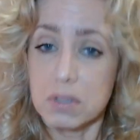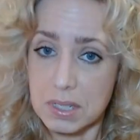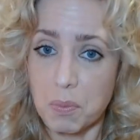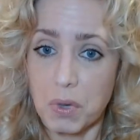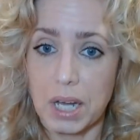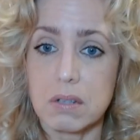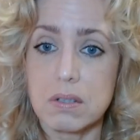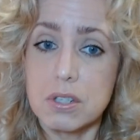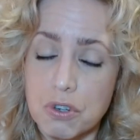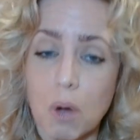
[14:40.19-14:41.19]
someone
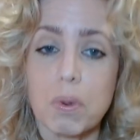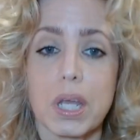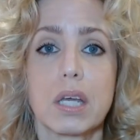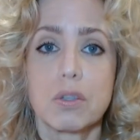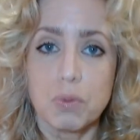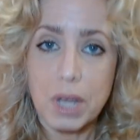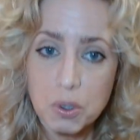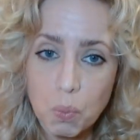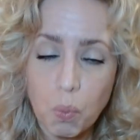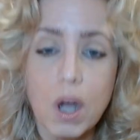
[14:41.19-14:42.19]
else knowing that
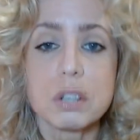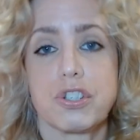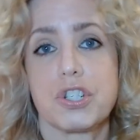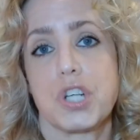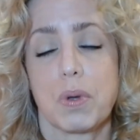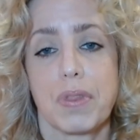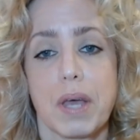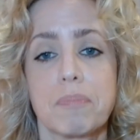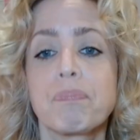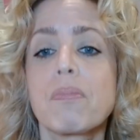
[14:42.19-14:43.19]
you want to share with them.